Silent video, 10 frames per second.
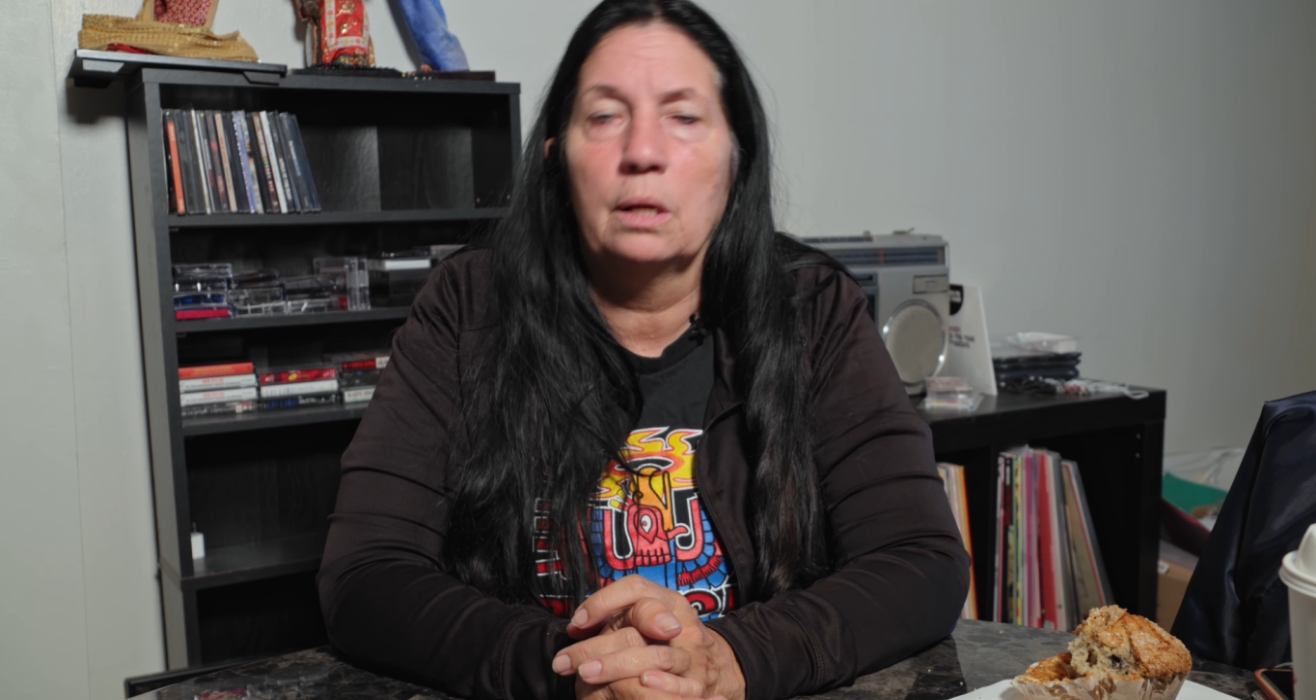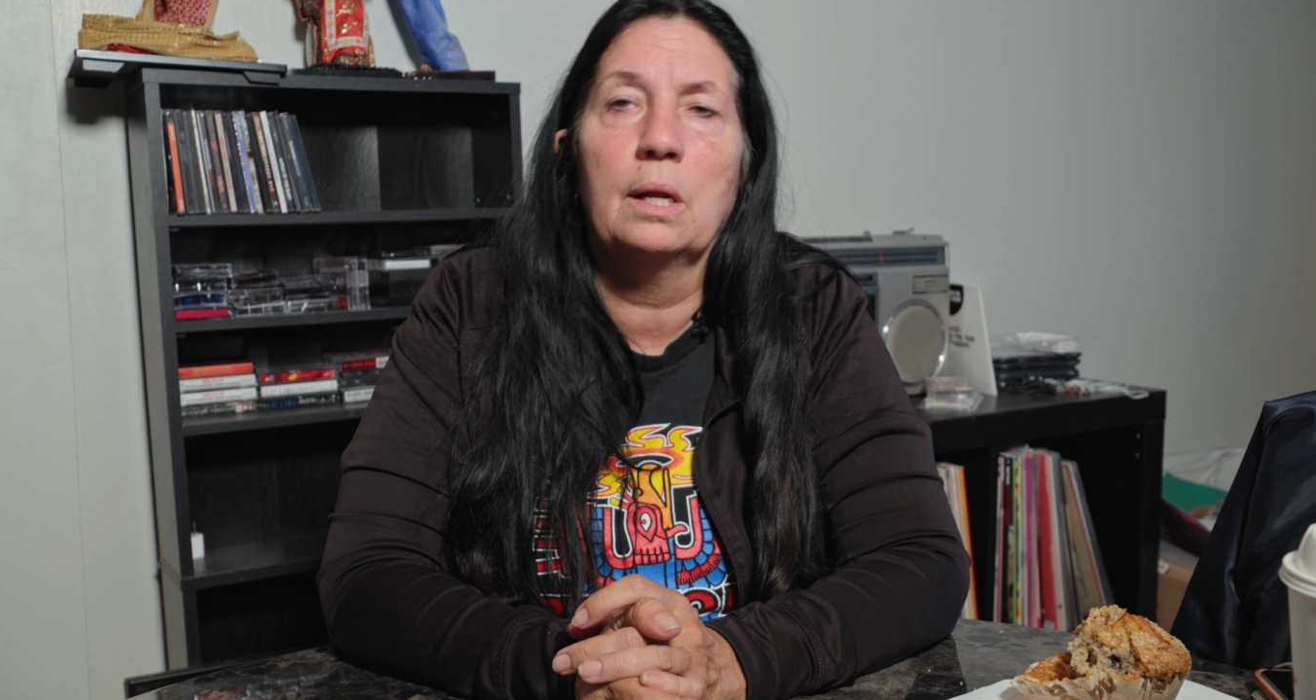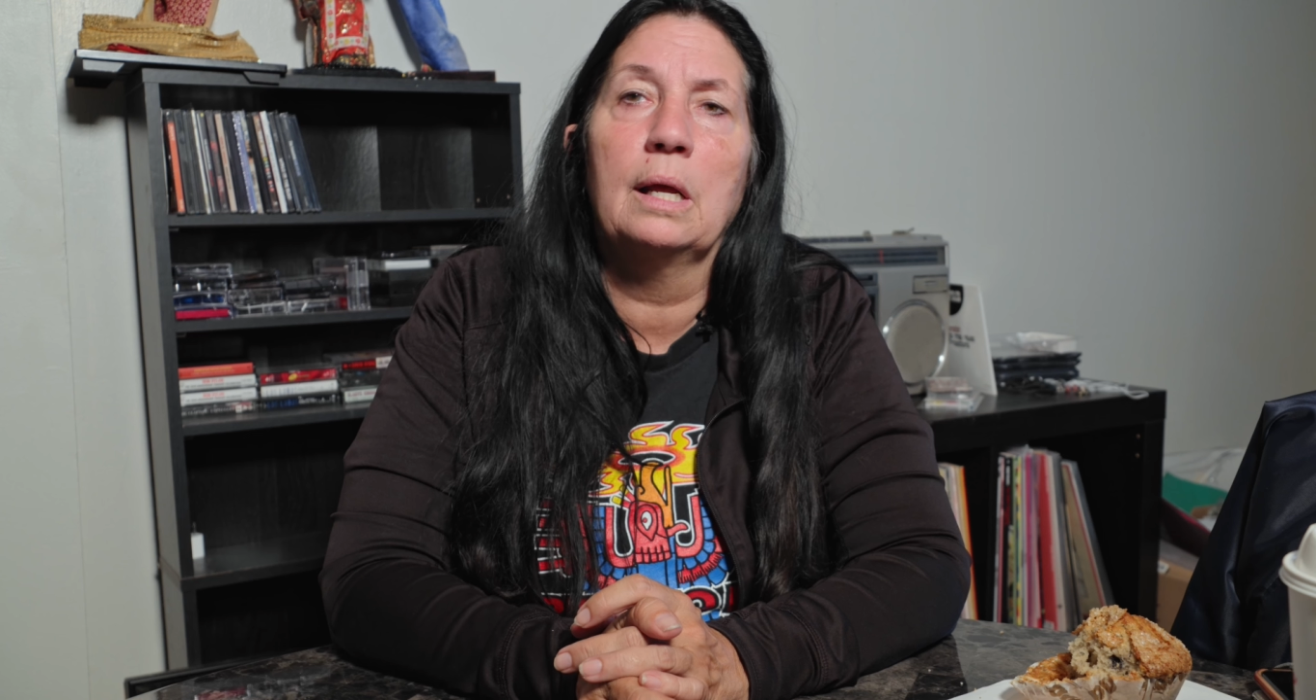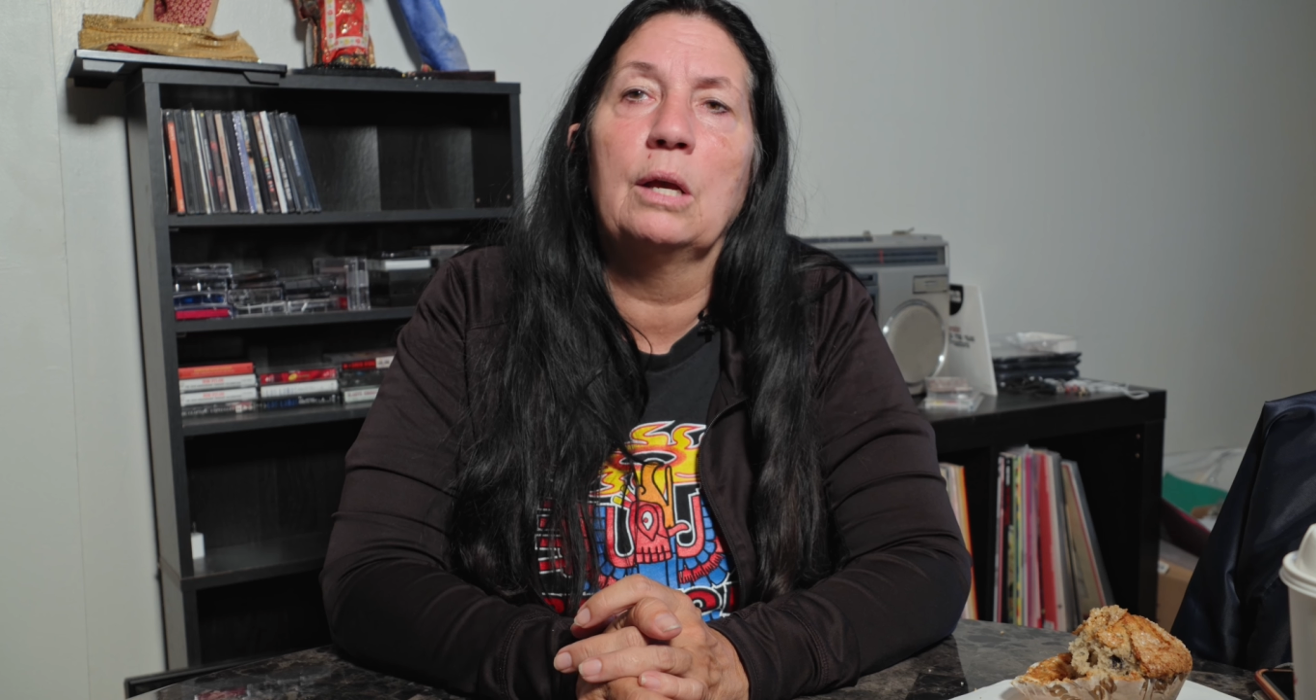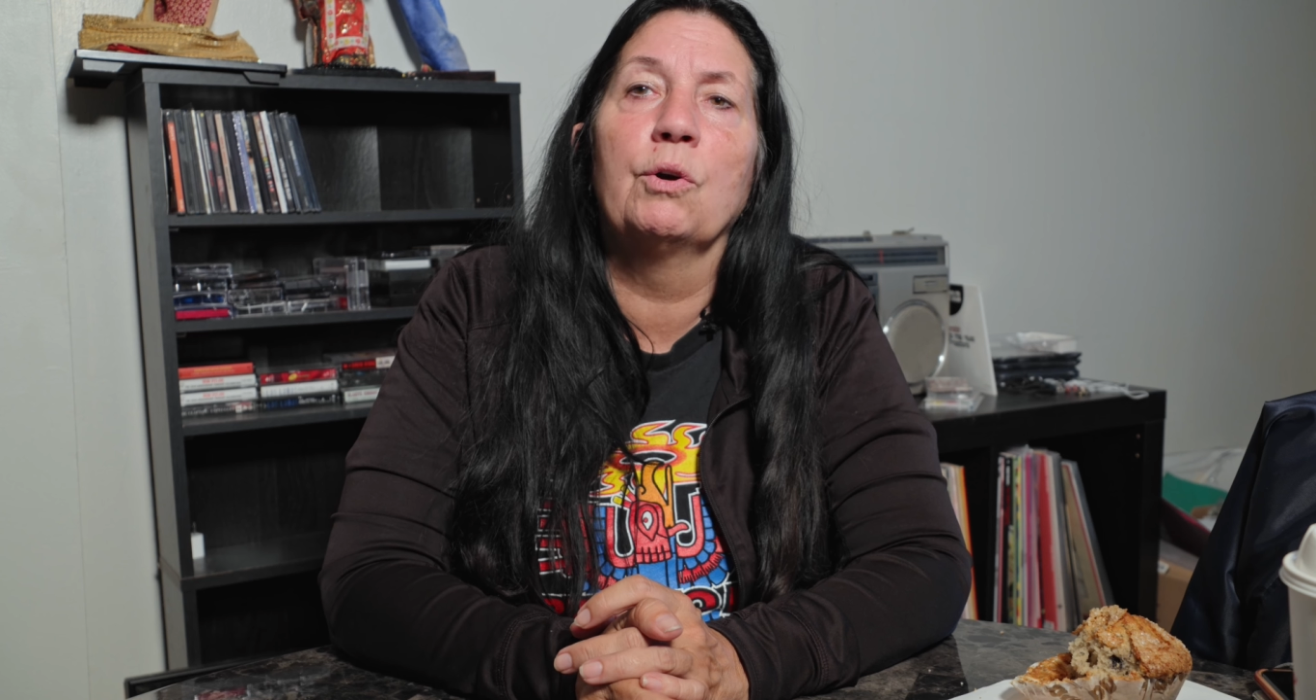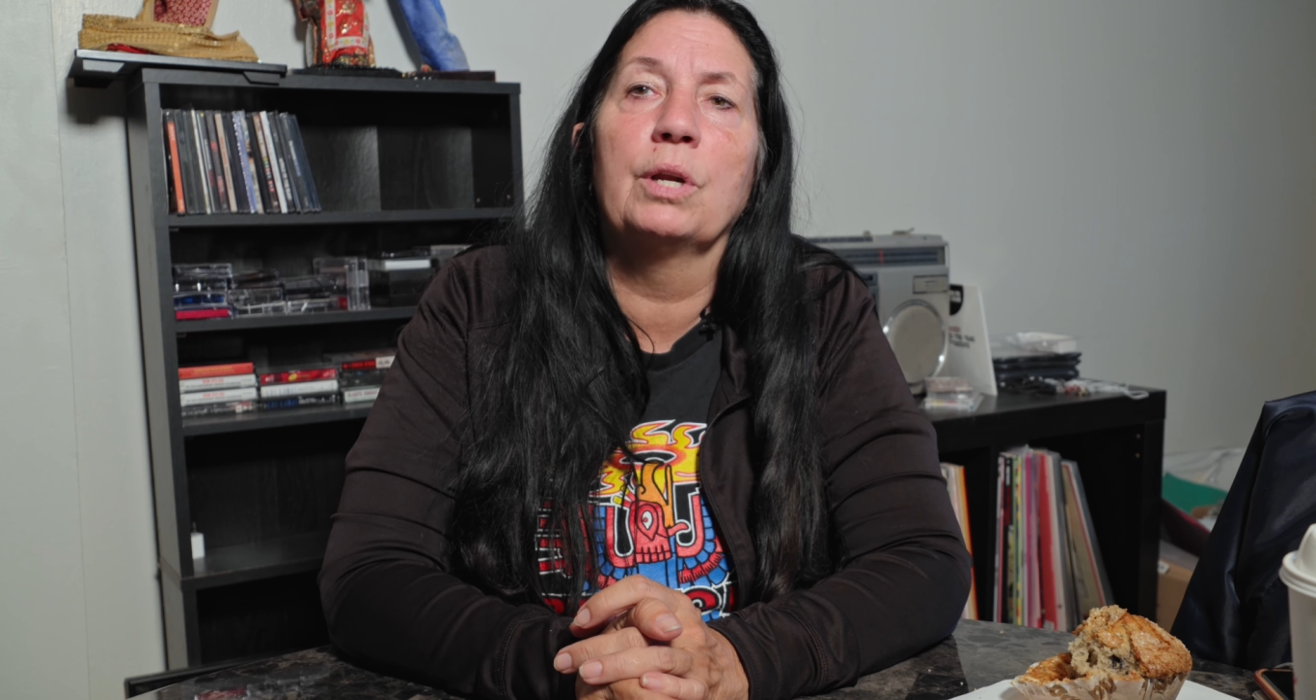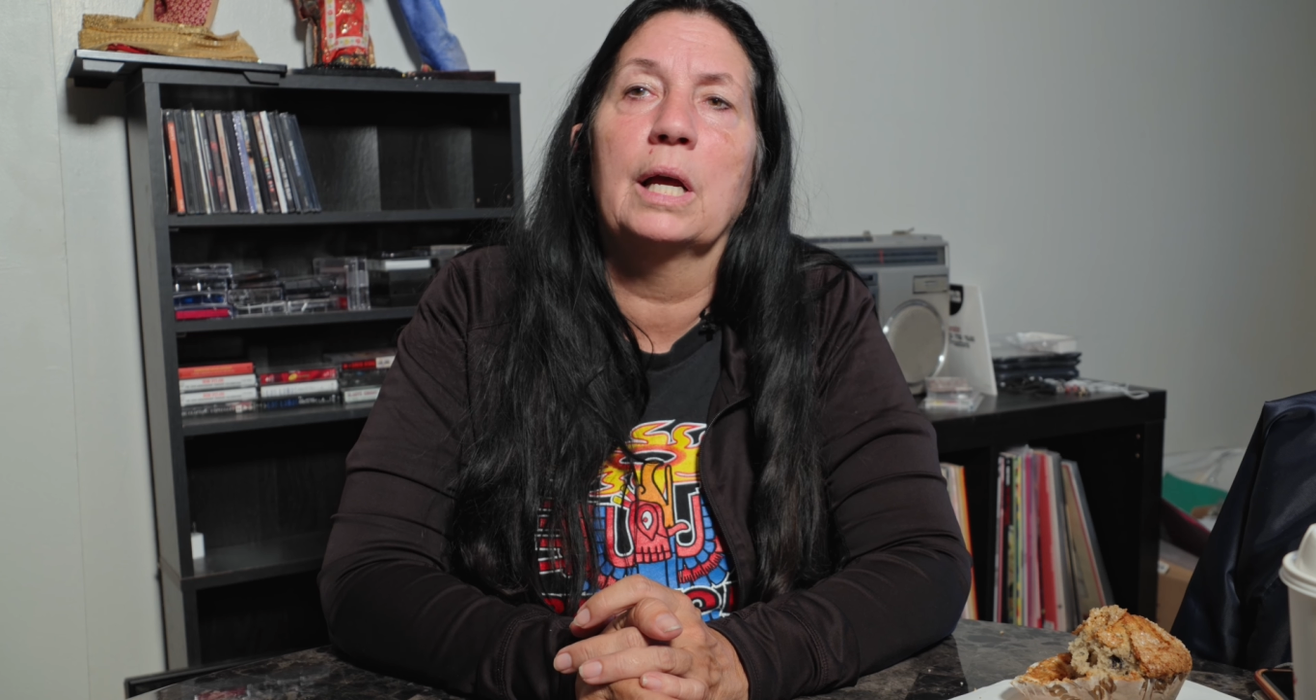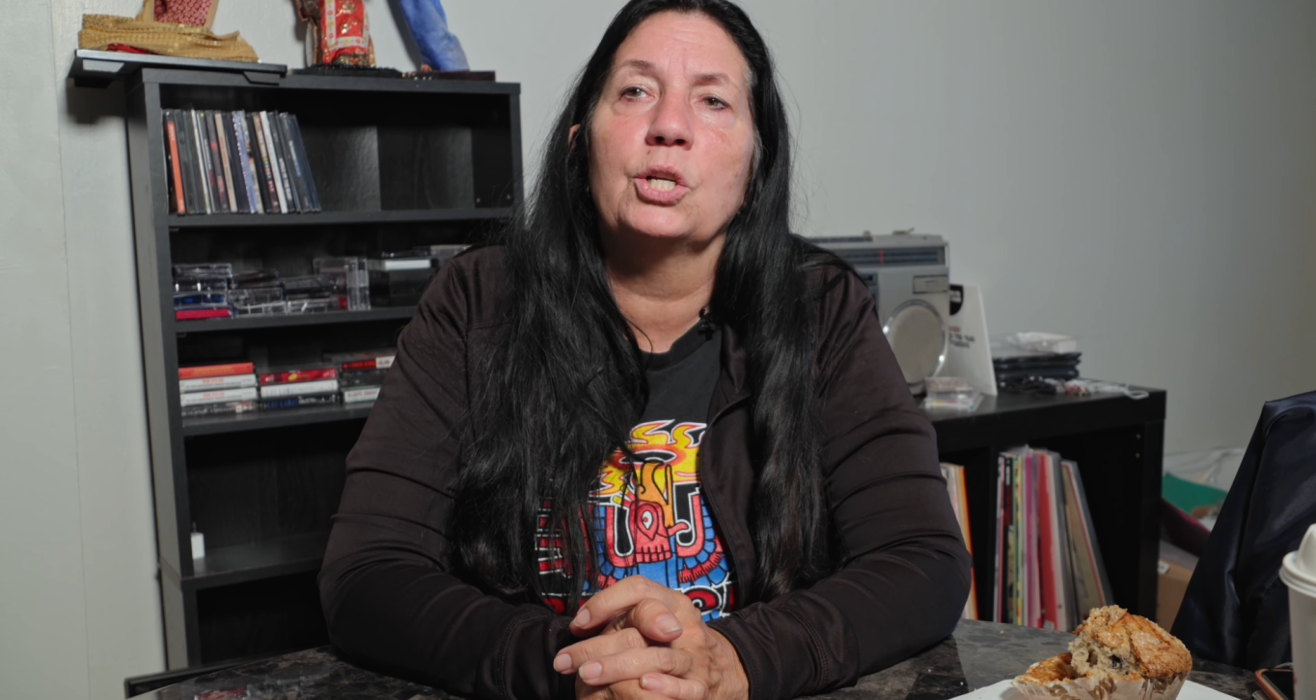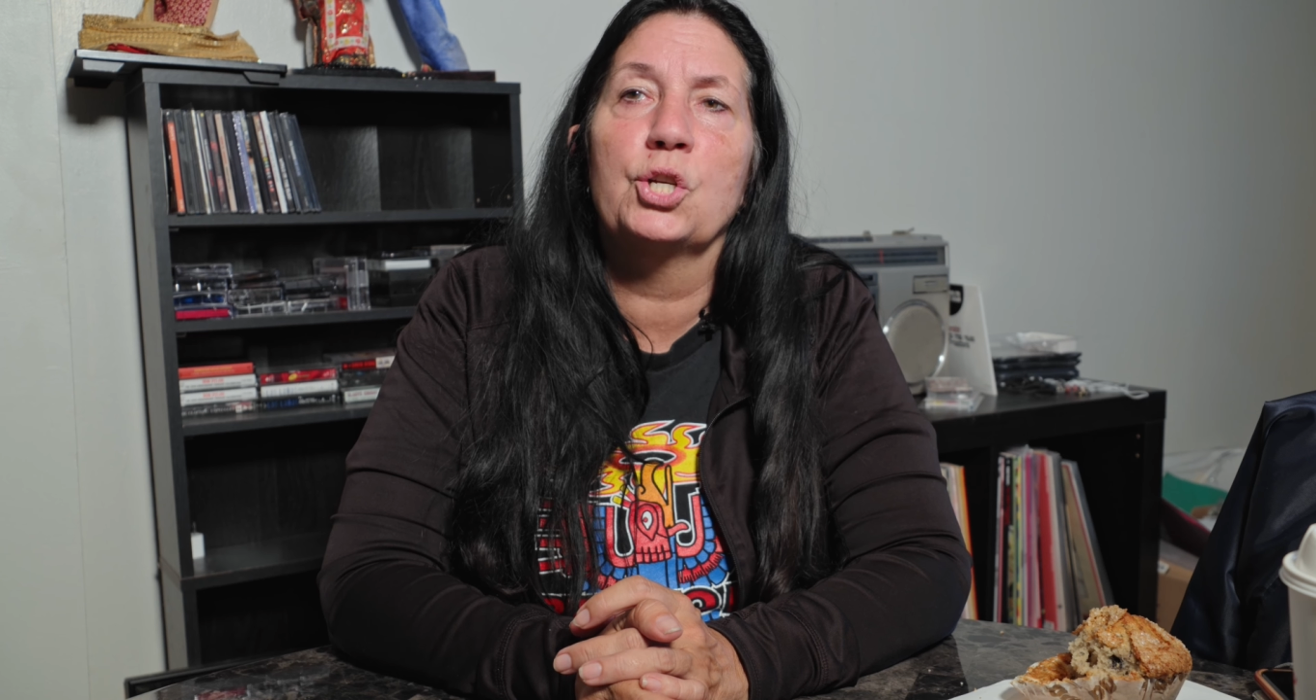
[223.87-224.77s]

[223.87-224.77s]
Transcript: getting good at